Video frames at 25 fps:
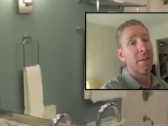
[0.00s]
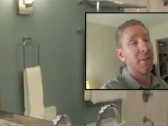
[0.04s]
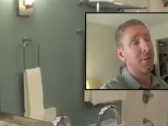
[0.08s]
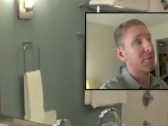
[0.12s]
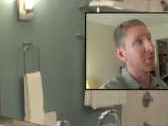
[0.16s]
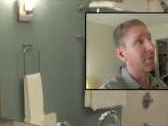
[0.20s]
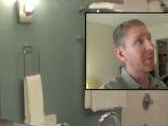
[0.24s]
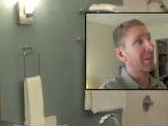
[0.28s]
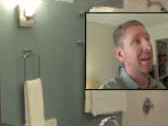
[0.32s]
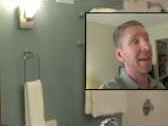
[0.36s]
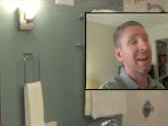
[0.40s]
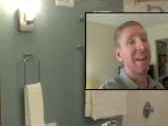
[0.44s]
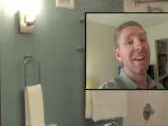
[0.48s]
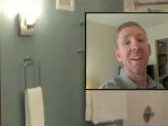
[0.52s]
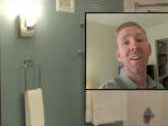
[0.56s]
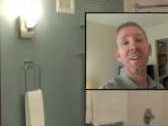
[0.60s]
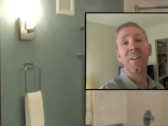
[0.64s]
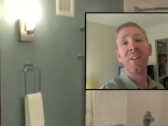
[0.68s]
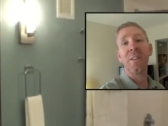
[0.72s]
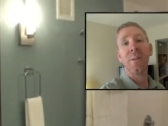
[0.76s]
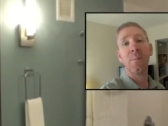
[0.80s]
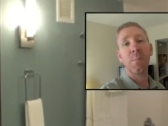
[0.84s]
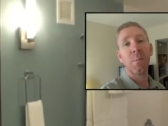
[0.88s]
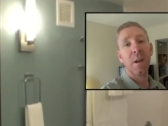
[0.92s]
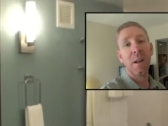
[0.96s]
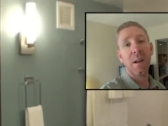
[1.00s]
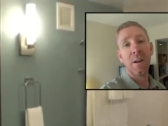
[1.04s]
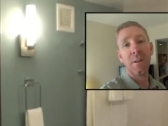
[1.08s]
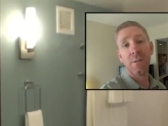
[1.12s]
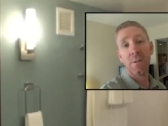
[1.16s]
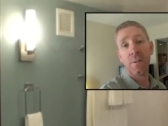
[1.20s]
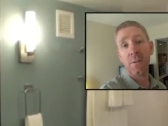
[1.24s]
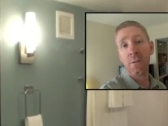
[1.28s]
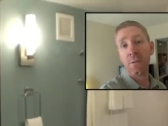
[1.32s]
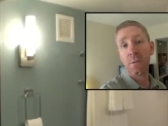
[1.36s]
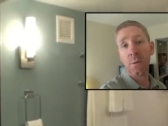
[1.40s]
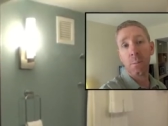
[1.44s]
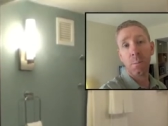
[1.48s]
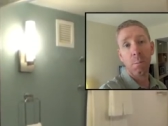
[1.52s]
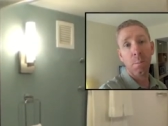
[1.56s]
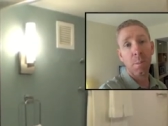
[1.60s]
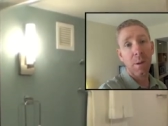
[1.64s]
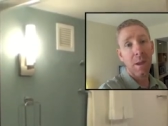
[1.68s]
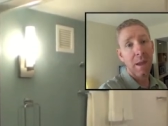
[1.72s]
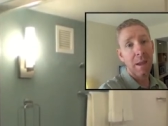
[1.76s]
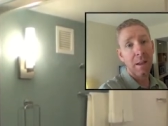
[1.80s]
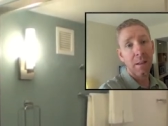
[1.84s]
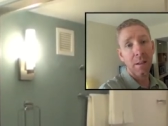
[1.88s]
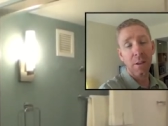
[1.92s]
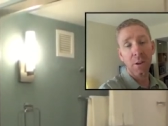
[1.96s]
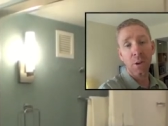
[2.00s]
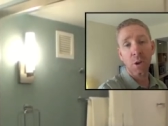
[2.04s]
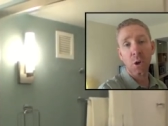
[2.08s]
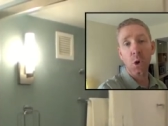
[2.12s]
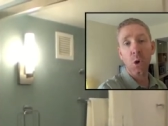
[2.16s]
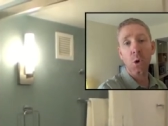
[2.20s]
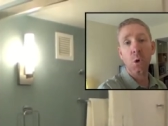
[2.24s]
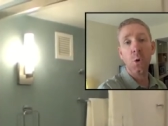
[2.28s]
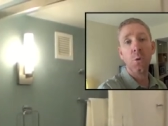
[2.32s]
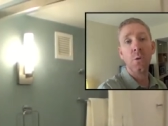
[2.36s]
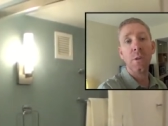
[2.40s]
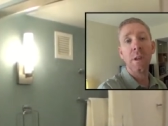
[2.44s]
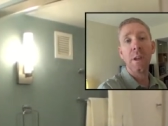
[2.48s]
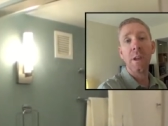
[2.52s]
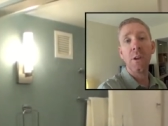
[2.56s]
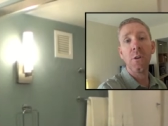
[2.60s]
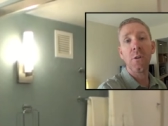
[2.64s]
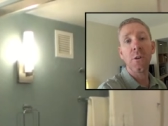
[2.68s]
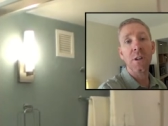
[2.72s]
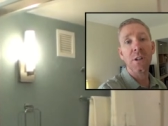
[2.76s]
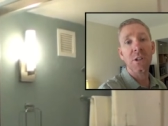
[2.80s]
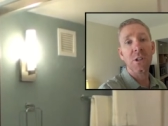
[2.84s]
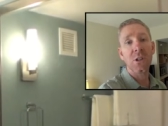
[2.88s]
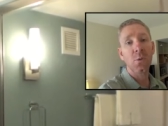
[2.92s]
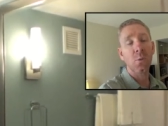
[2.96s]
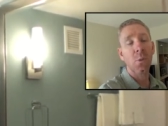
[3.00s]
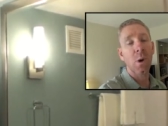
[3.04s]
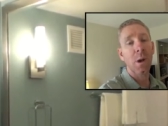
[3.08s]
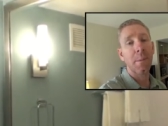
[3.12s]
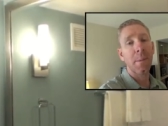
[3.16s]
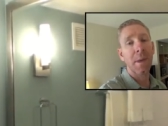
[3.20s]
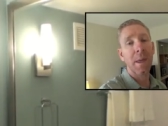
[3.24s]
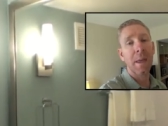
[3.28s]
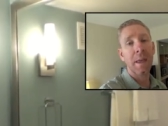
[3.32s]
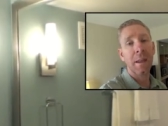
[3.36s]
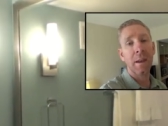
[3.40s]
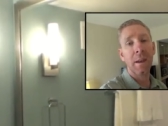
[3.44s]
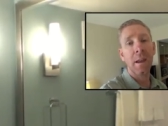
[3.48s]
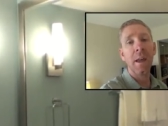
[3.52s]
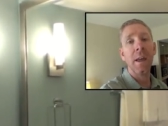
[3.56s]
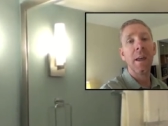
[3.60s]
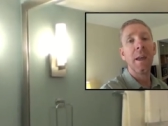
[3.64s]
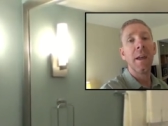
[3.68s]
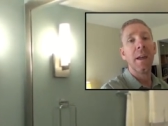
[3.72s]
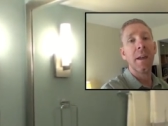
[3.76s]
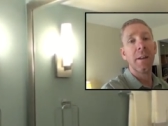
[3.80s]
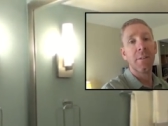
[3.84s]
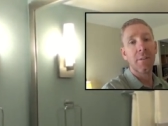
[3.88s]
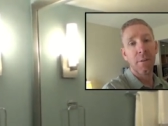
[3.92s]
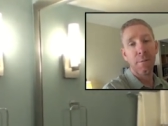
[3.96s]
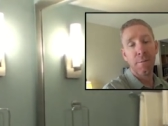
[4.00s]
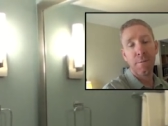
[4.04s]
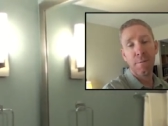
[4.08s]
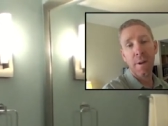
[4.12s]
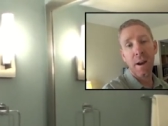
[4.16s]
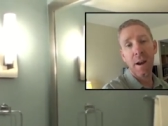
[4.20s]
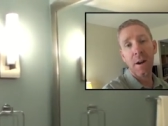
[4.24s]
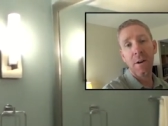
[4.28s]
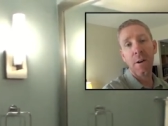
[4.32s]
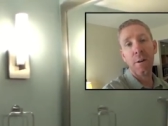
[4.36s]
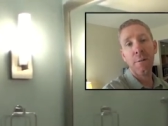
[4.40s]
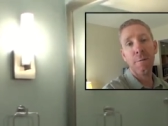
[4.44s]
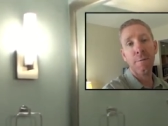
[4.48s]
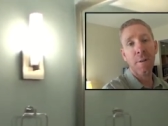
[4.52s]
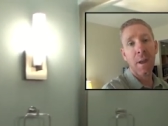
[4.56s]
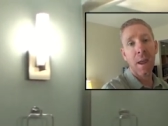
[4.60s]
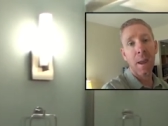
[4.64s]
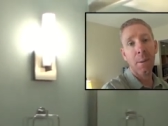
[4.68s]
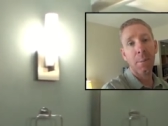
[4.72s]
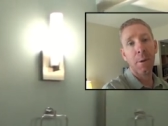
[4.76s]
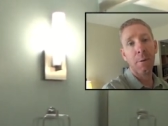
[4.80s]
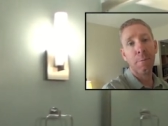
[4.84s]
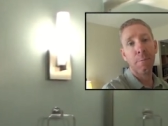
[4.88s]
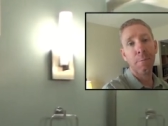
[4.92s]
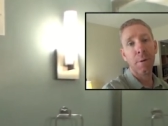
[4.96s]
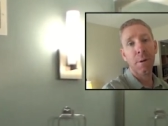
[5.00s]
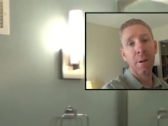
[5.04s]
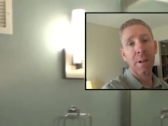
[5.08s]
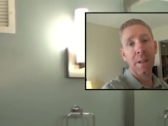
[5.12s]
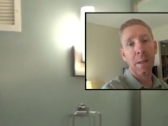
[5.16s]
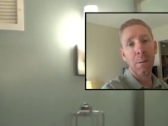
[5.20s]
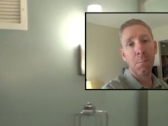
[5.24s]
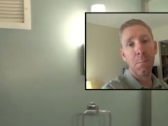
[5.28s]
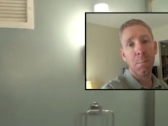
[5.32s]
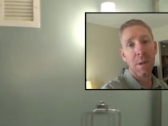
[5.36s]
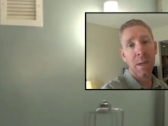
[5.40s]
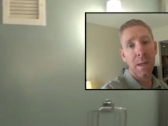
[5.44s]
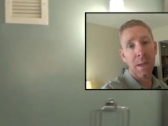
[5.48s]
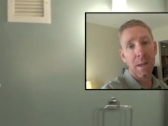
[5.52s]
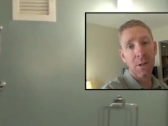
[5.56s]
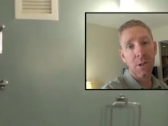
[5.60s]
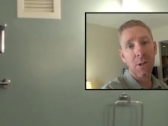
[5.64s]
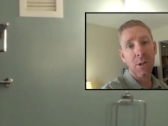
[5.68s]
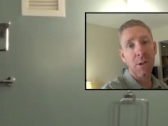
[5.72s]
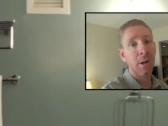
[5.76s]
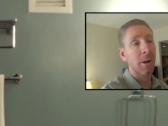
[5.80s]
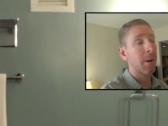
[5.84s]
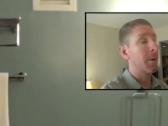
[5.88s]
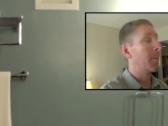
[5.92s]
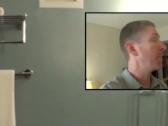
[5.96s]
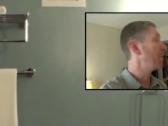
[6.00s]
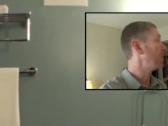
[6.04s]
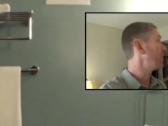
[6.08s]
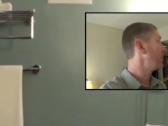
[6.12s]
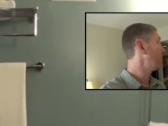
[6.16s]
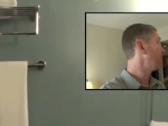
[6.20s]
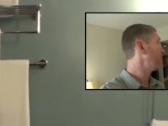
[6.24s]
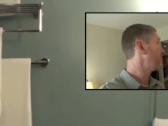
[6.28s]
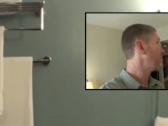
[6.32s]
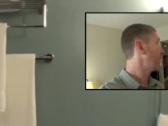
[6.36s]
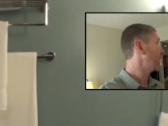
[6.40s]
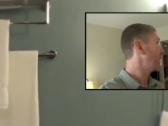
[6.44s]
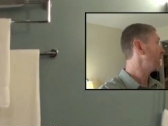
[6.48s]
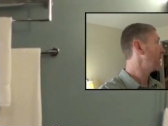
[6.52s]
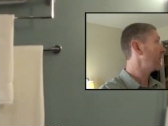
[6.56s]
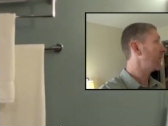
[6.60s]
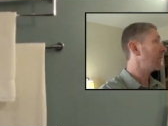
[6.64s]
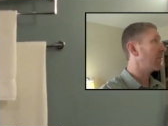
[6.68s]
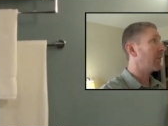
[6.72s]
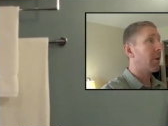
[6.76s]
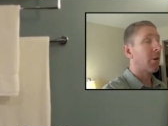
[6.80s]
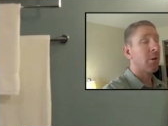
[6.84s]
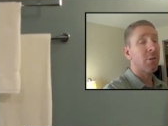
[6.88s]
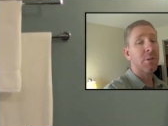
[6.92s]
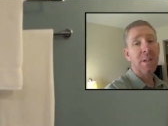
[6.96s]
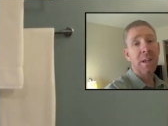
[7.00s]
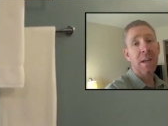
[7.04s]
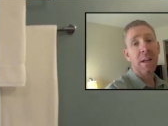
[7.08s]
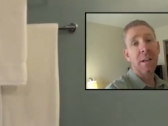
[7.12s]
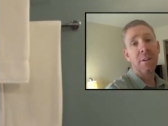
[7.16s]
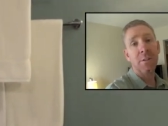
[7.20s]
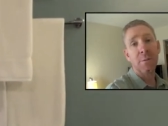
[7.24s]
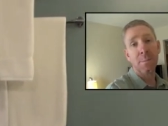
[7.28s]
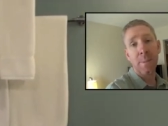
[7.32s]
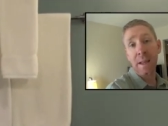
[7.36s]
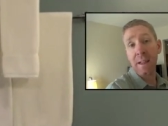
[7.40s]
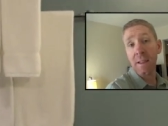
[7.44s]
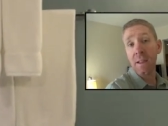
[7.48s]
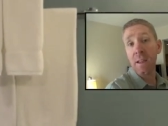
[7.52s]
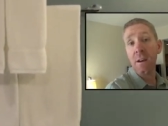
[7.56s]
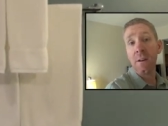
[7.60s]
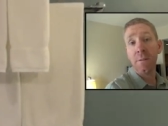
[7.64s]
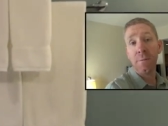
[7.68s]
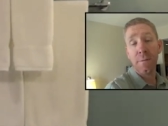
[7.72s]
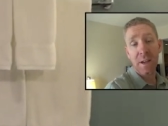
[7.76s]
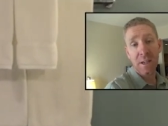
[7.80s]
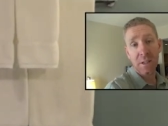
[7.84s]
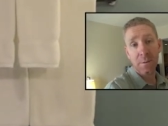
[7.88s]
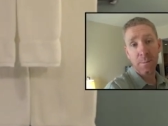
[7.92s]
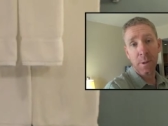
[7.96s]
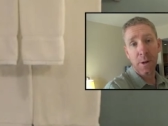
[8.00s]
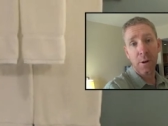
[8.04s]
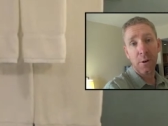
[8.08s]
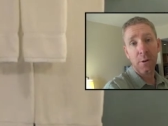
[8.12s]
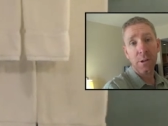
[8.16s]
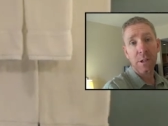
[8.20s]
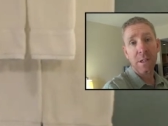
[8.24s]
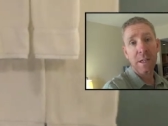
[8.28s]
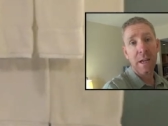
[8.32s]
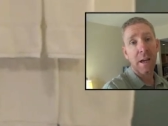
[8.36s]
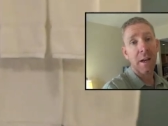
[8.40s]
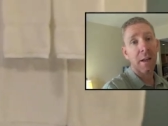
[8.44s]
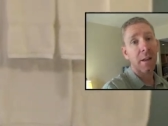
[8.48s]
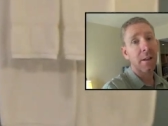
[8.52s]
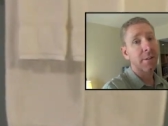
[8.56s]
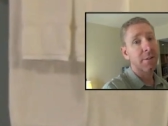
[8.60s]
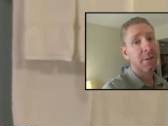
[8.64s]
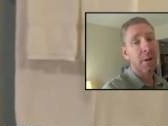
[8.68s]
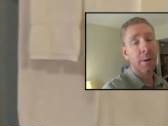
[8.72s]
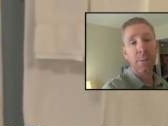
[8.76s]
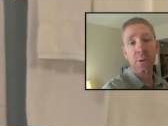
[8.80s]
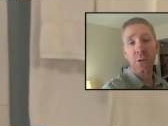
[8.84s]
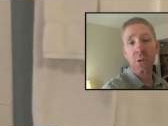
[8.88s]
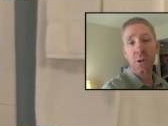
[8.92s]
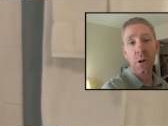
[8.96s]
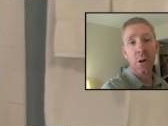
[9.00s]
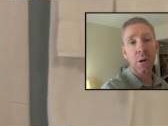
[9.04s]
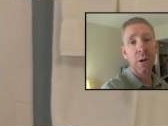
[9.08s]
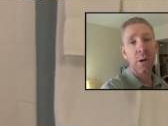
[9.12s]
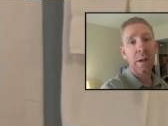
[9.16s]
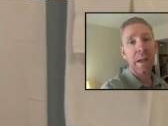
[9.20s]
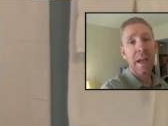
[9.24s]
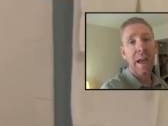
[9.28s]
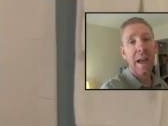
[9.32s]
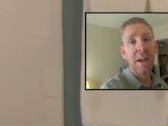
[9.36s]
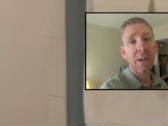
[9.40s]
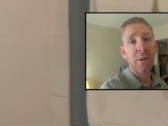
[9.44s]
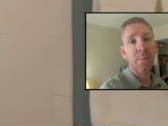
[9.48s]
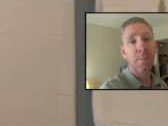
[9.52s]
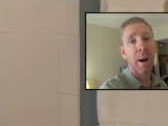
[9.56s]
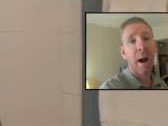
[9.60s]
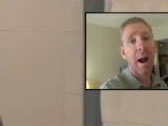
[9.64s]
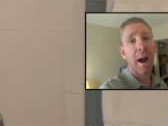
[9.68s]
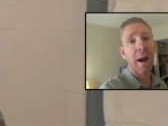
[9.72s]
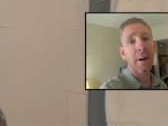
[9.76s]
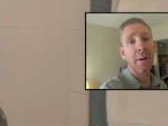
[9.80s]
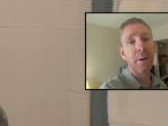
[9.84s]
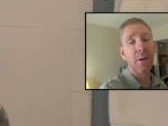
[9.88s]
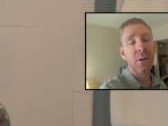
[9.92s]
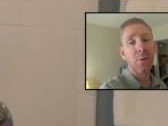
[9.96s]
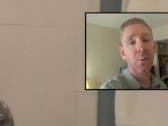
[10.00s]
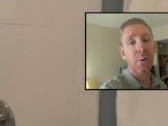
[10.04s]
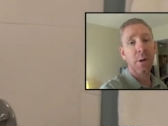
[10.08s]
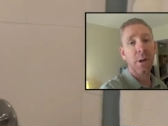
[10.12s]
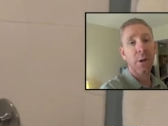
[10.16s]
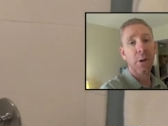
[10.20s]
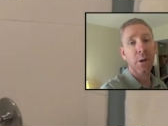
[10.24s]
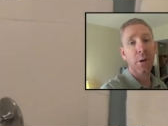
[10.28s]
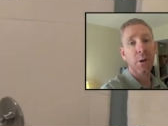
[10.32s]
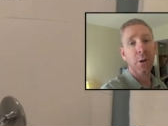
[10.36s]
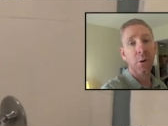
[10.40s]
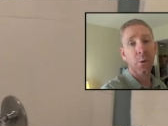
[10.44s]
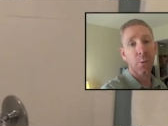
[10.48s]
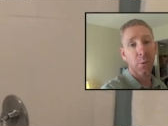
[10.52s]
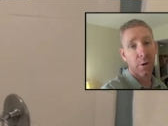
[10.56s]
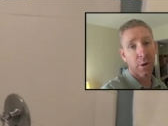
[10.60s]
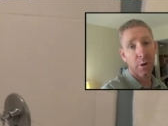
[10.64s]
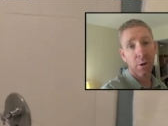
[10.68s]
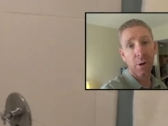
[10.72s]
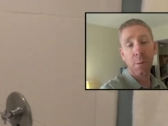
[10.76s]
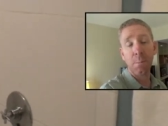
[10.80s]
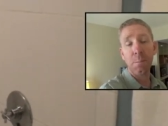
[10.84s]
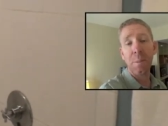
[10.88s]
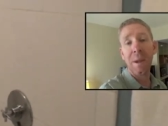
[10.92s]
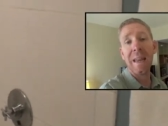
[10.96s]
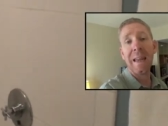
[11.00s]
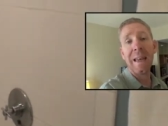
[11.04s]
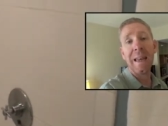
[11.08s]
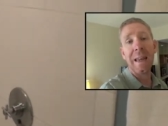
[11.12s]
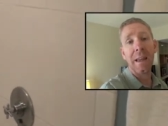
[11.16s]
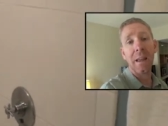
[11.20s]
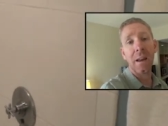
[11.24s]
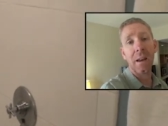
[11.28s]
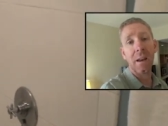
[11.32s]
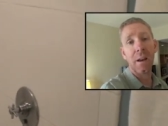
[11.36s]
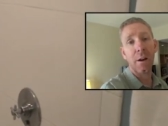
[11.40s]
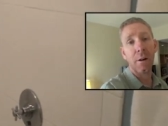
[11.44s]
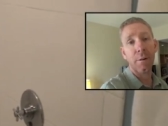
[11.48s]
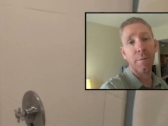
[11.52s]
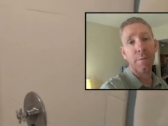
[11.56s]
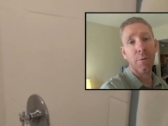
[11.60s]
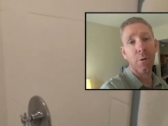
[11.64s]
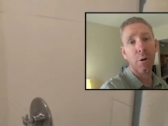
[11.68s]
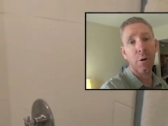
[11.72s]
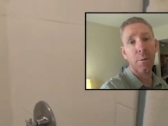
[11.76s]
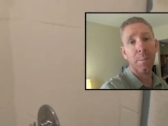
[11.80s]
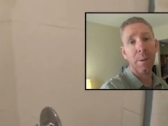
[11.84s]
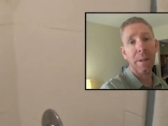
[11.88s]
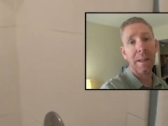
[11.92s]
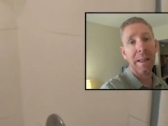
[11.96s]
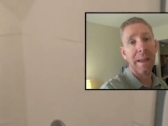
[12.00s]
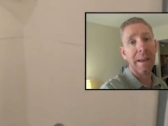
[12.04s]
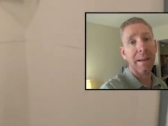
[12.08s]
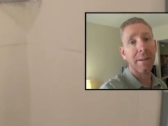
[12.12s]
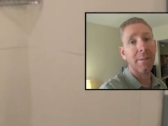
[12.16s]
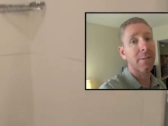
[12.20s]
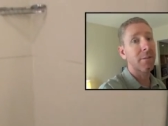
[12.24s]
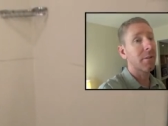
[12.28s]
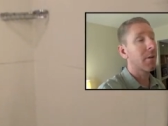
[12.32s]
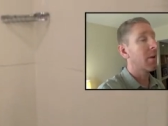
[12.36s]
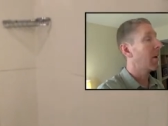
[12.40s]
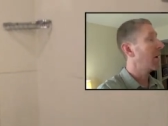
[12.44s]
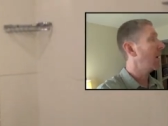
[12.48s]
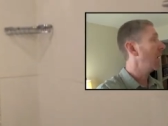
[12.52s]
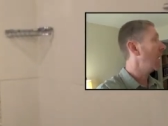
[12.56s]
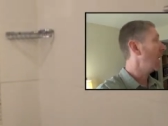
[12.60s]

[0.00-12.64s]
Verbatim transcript: there's laying on the beach, there's a big lagoon that you can swim in. It's a very family-friendly beach. This hotel is mainly an investment hotel. It's almost all cash buyers when you're when you're competing in here for a place.